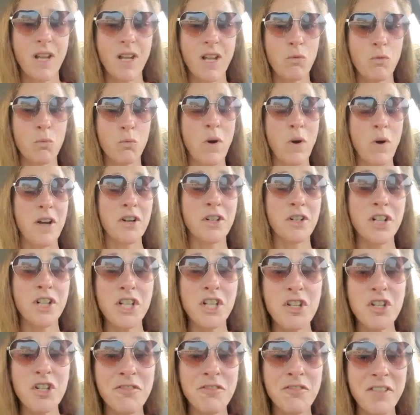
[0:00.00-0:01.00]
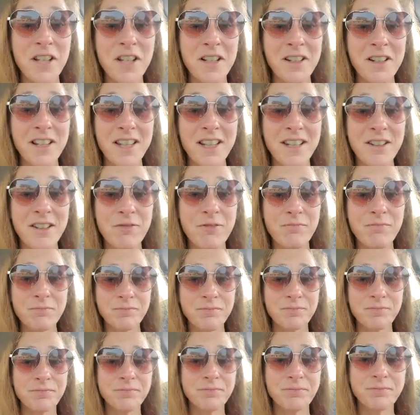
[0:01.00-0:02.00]
where to do you feel it?
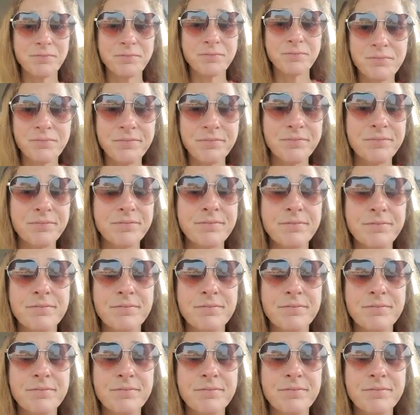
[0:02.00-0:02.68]
To